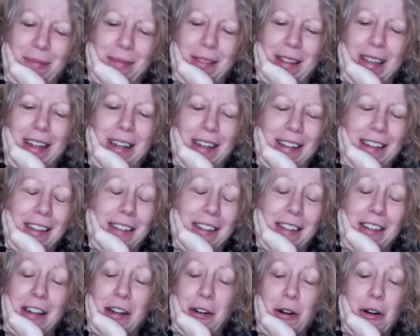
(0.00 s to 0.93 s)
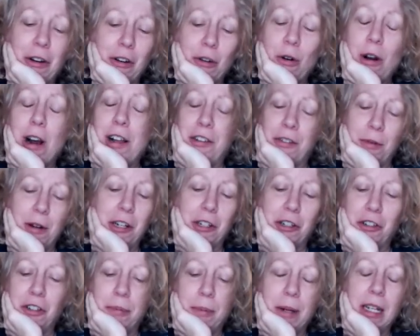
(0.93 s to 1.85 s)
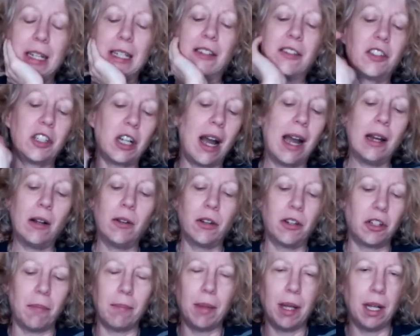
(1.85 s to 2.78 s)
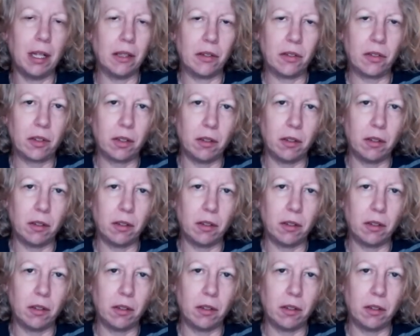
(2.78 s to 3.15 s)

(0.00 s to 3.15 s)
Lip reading: gonna hurt cross watchers, but it's childish at best.